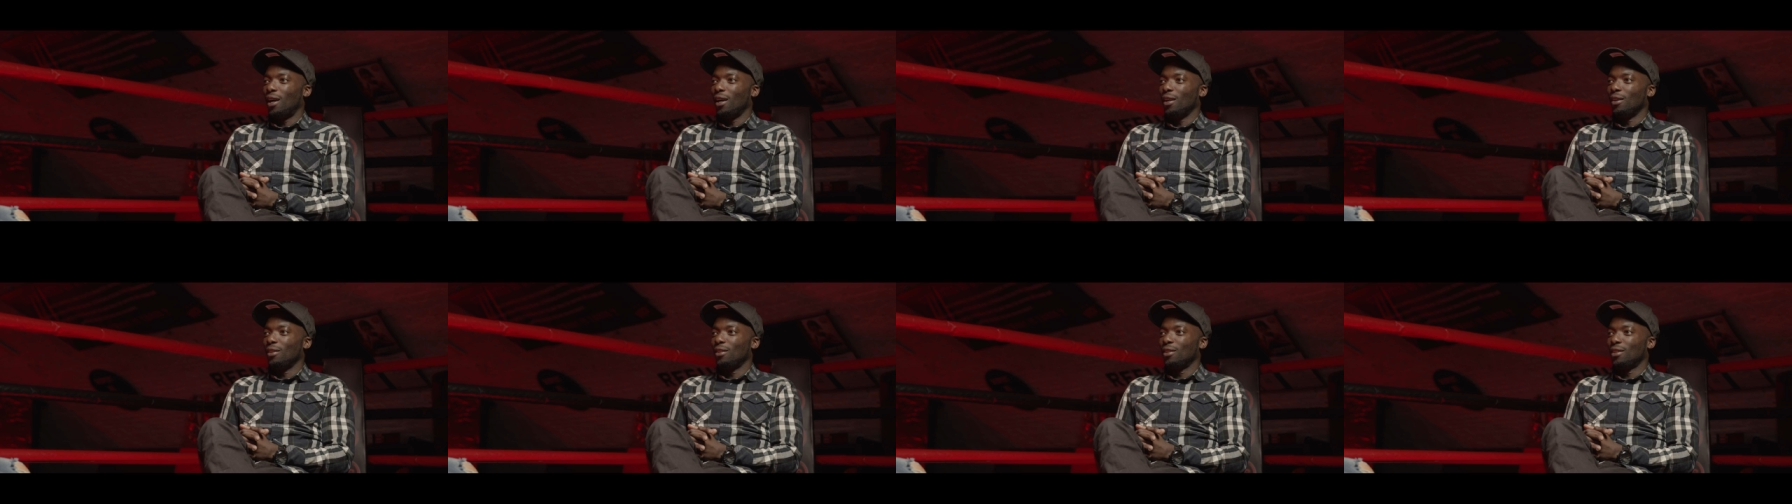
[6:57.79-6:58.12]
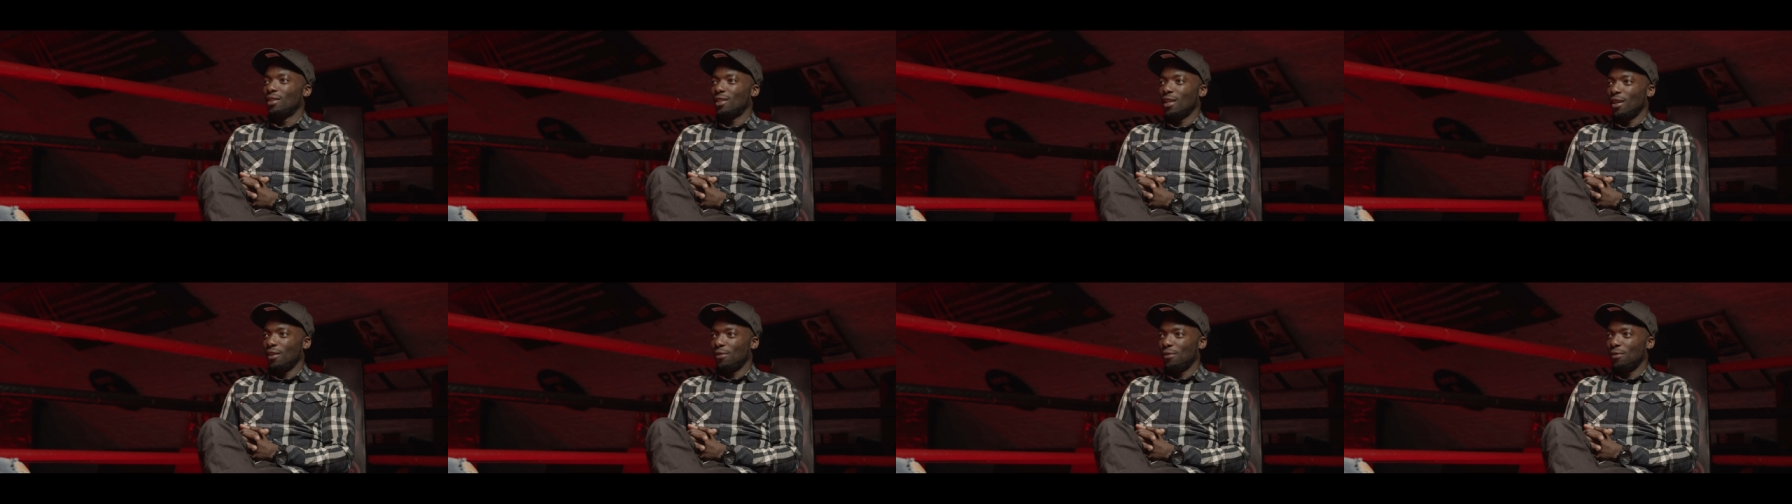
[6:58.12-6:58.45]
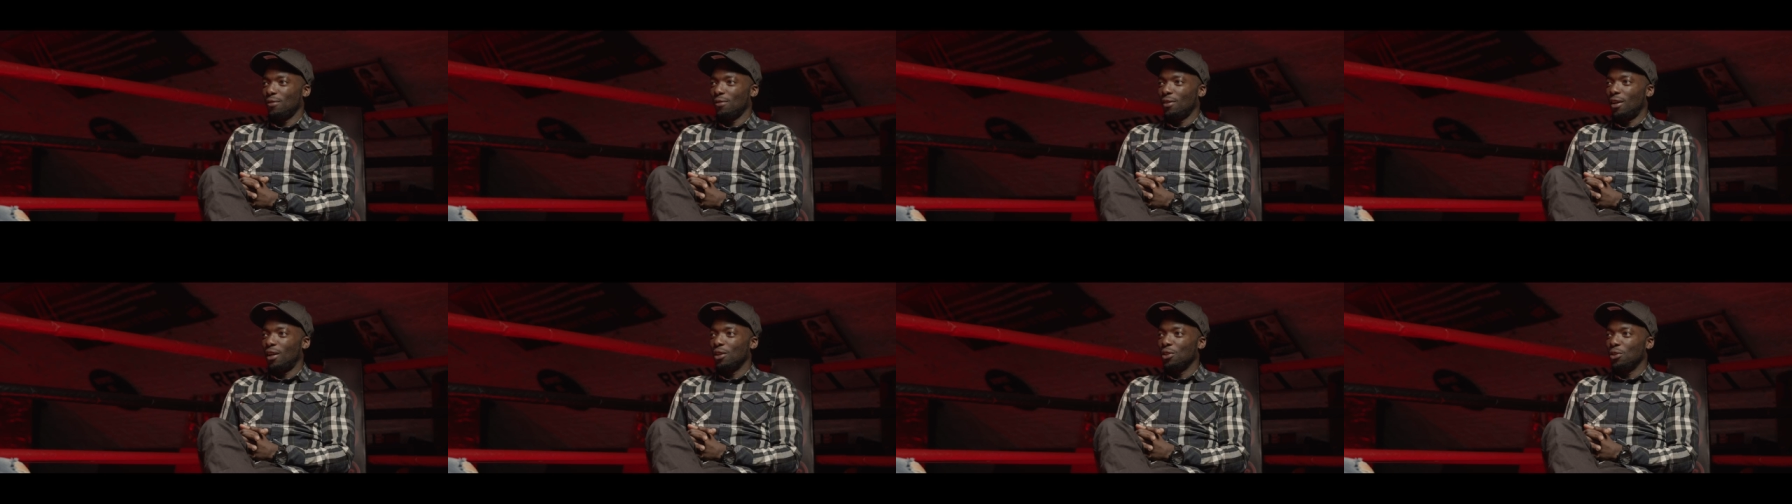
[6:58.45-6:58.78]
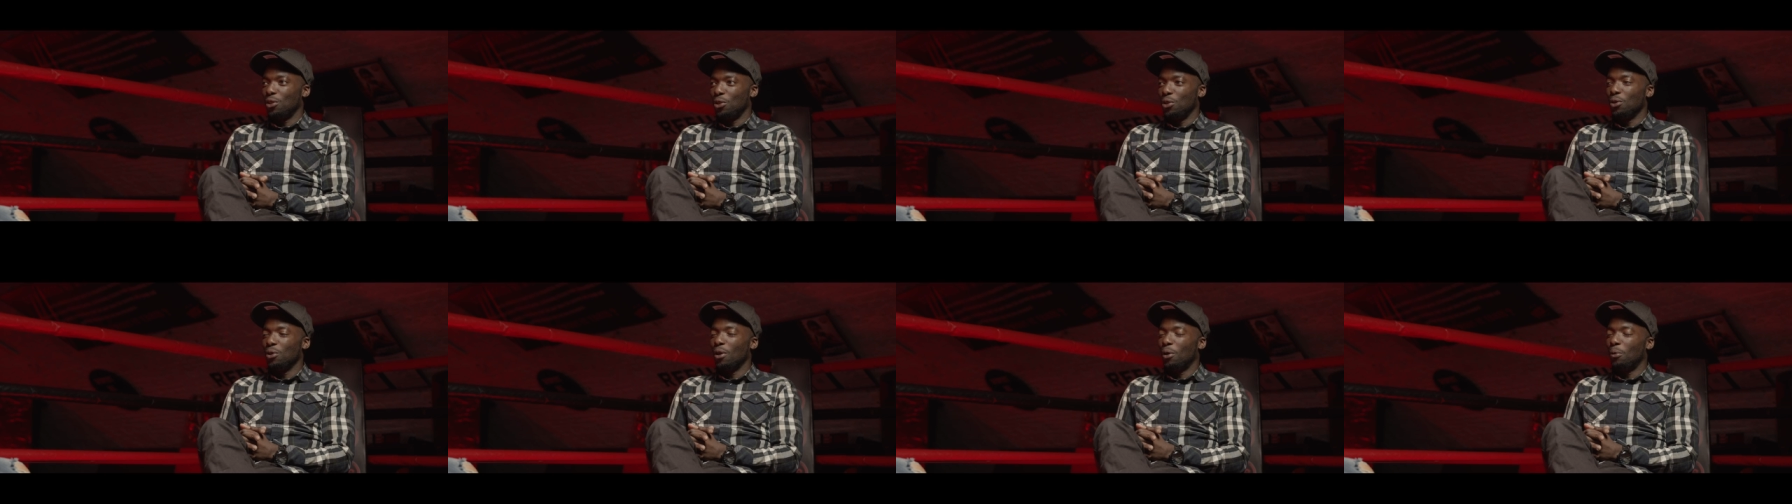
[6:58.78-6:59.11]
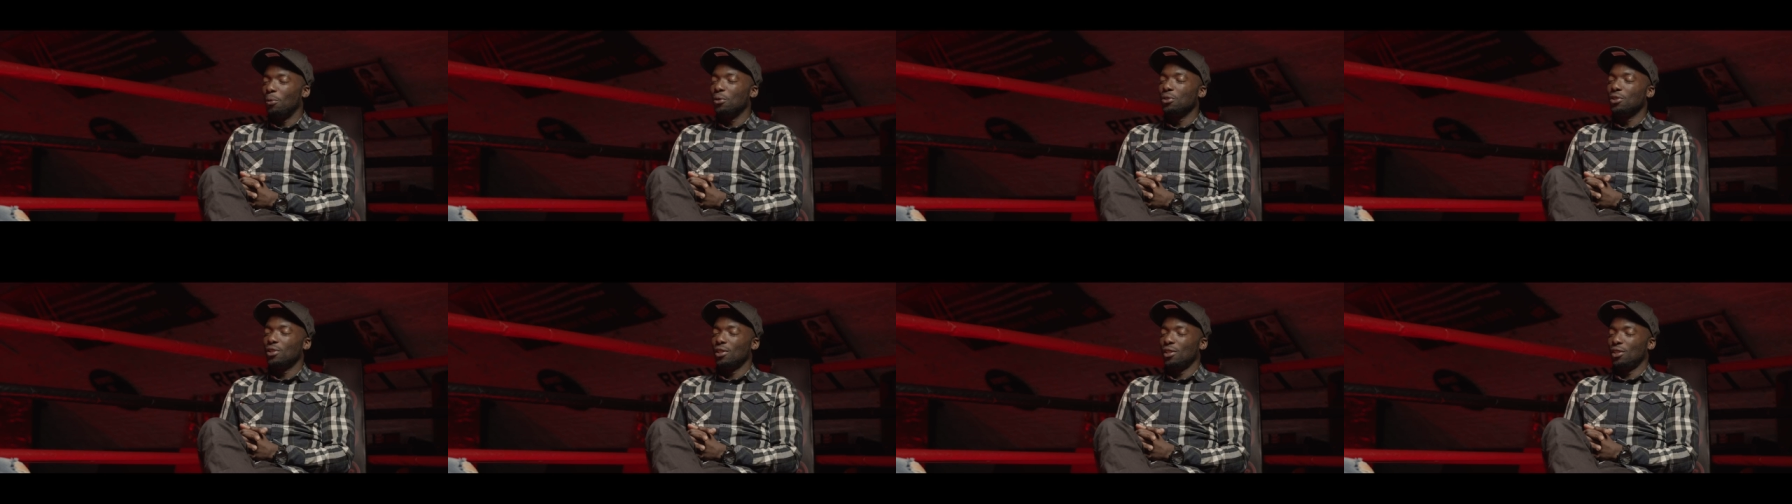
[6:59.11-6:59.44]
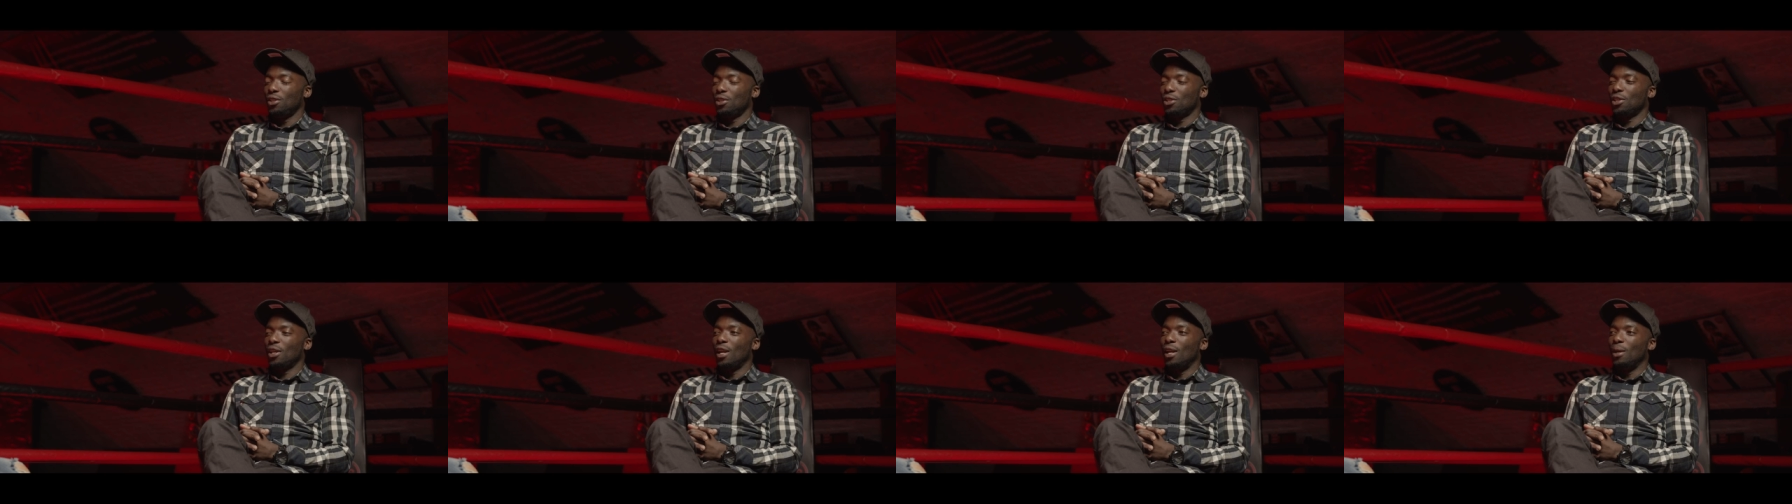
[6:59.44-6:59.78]
I knew I wasn't
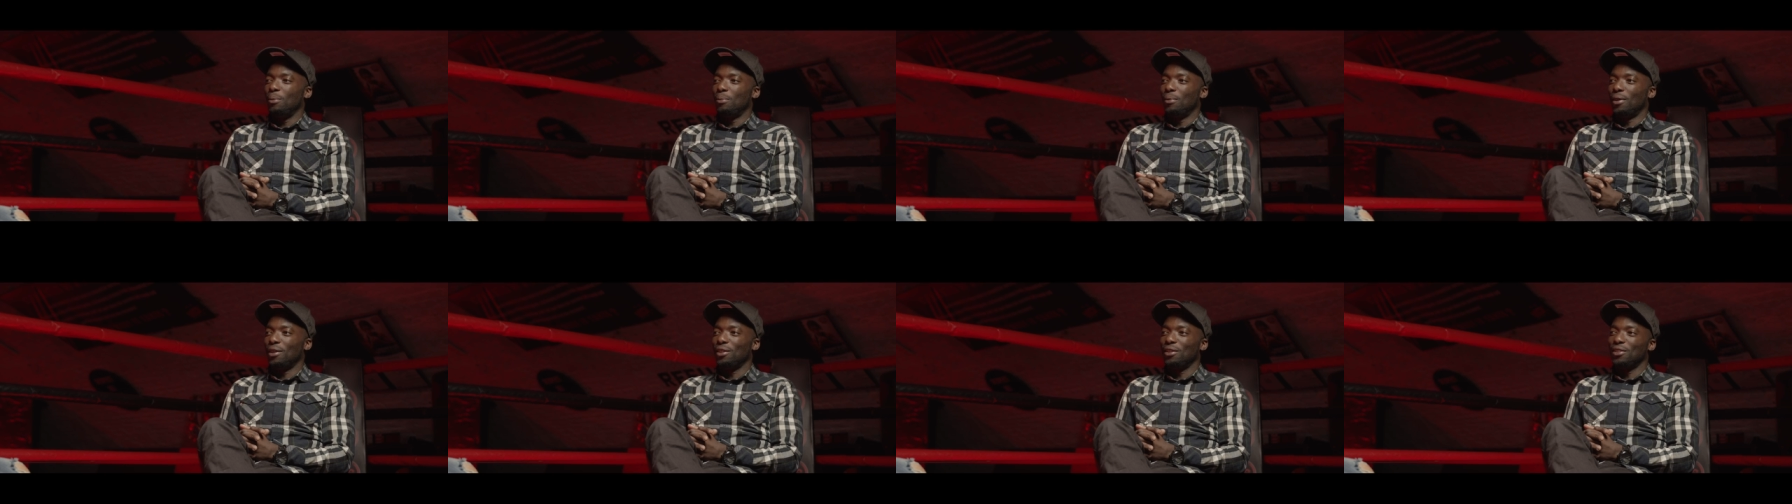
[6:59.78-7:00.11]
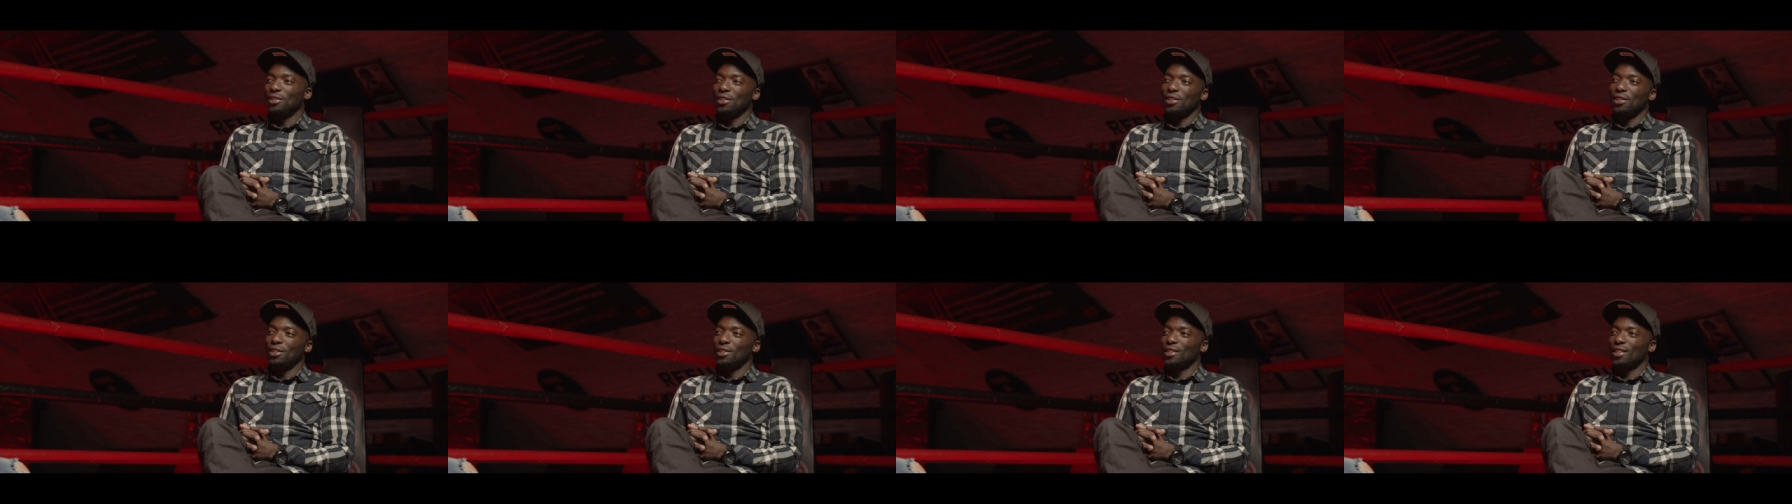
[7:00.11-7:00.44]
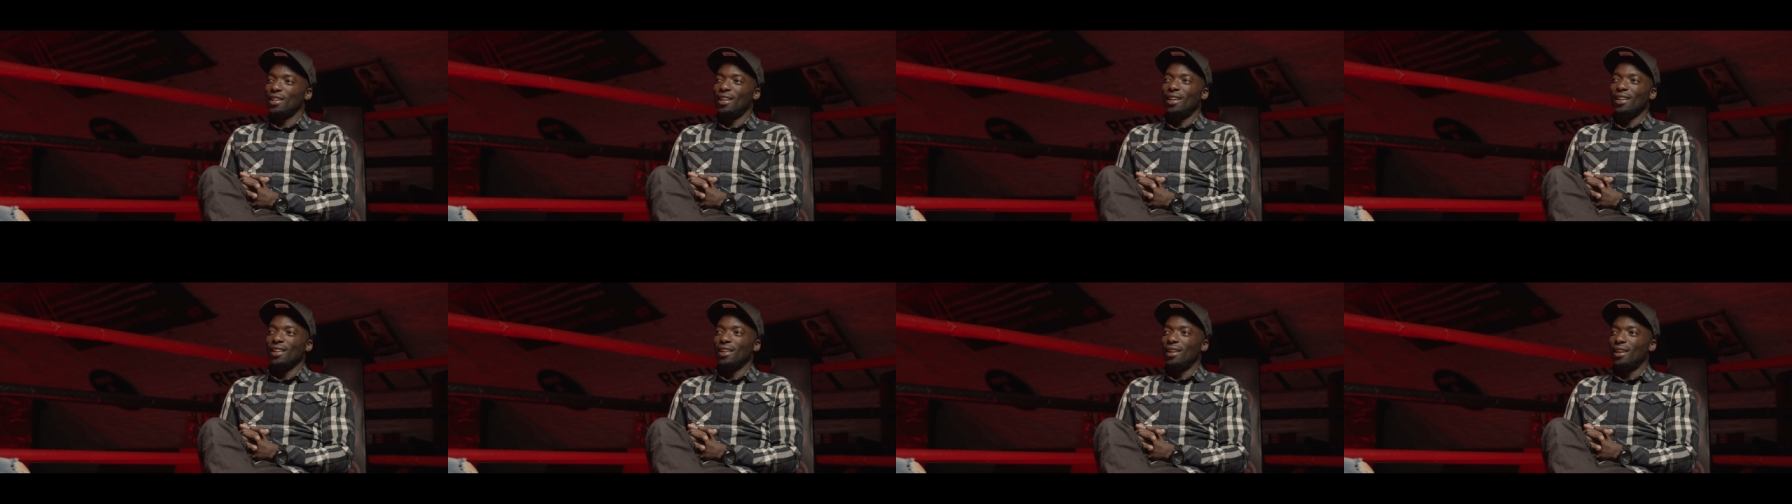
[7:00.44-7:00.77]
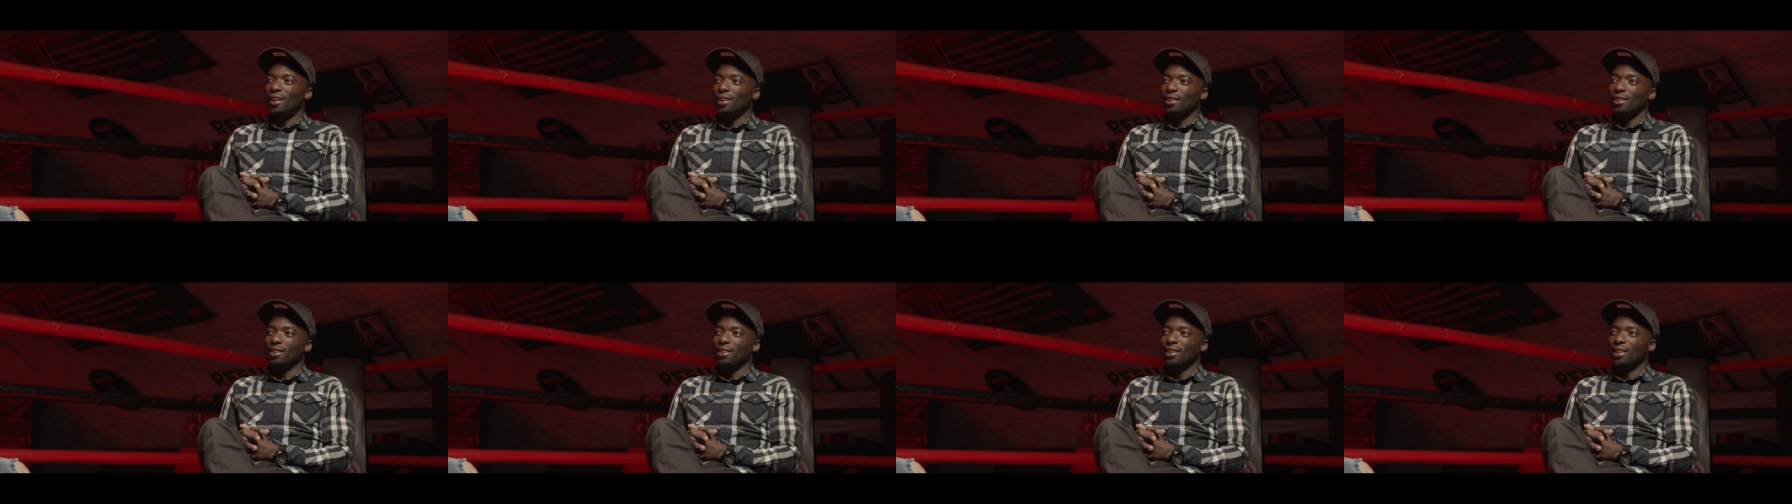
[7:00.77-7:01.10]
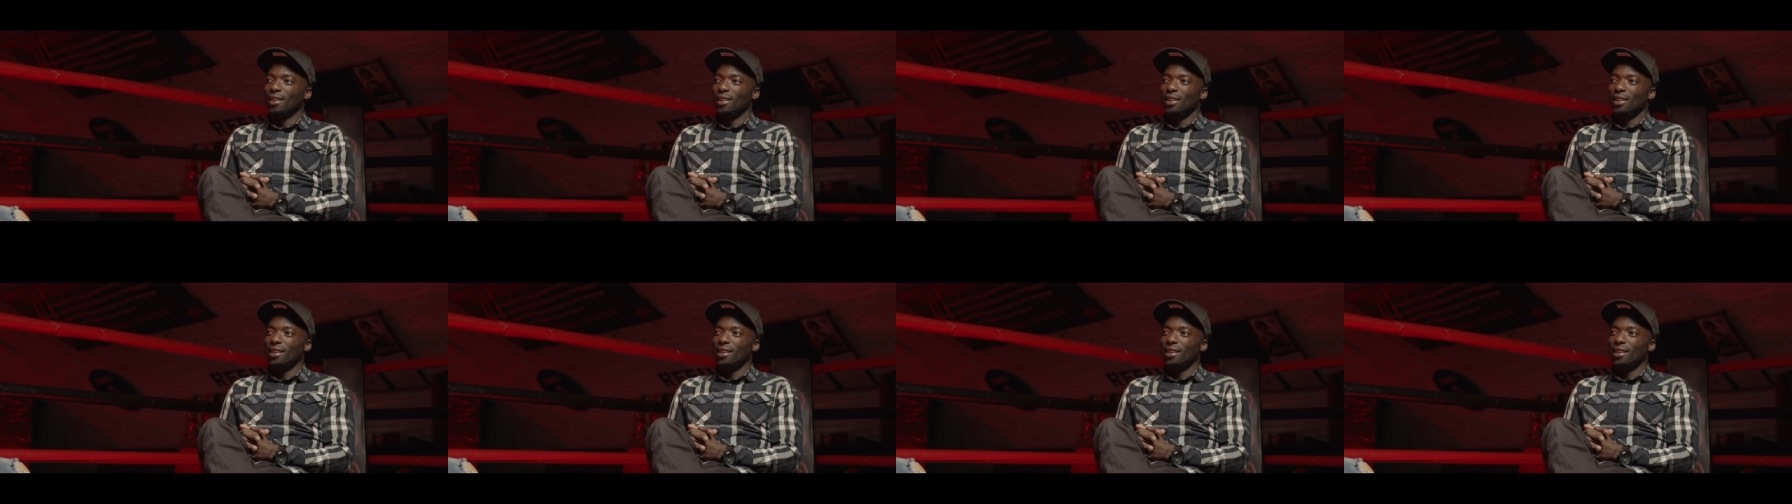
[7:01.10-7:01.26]
in shape and I was on the start line,